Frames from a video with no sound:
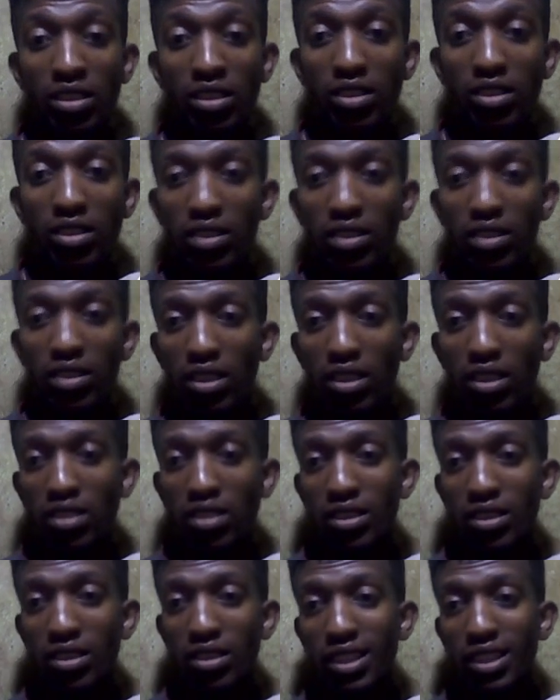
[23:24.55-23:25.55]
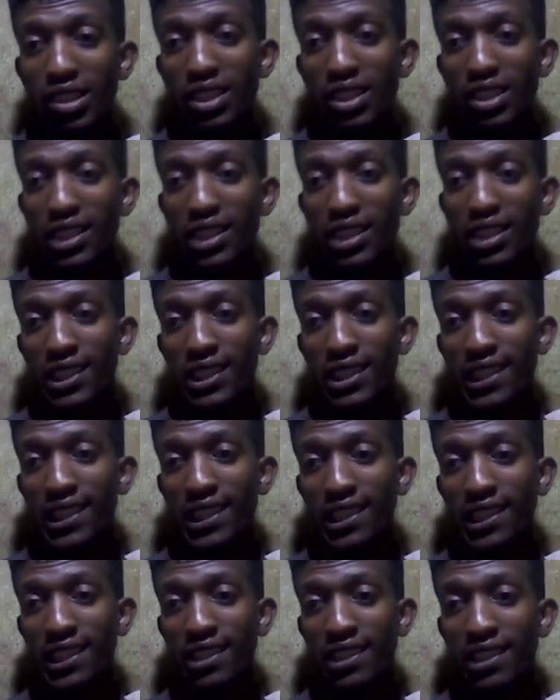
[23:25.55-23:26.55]
Then sell this thing,
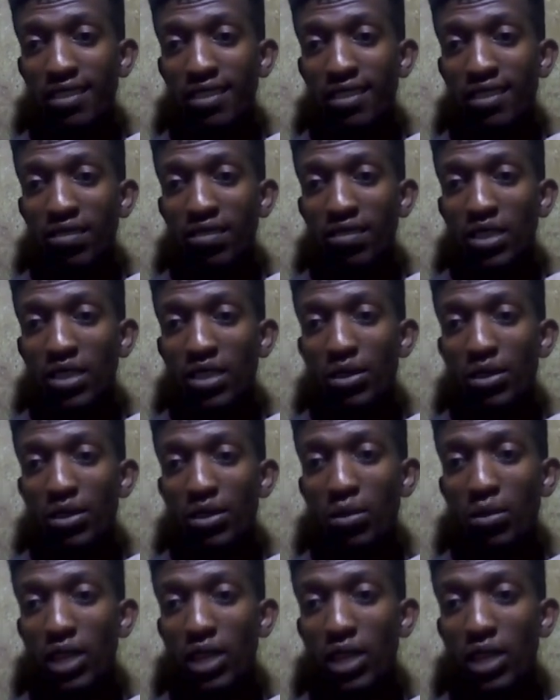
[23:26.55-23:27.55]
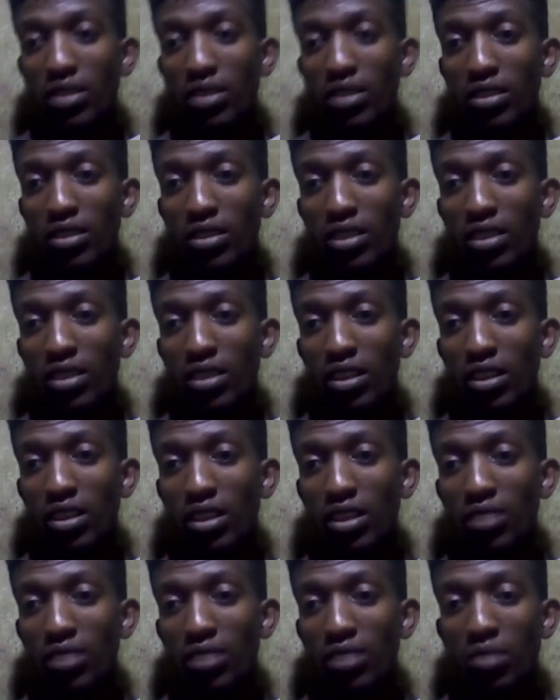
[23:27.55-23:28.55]
we buy this
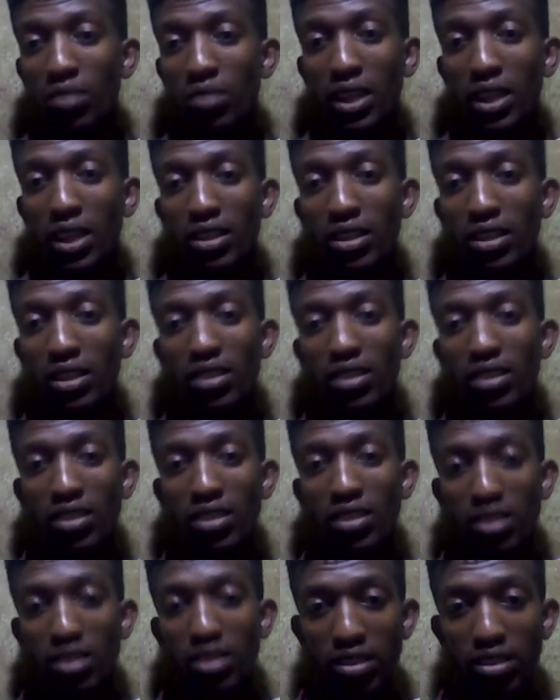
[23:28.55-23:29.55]
thing, buy it.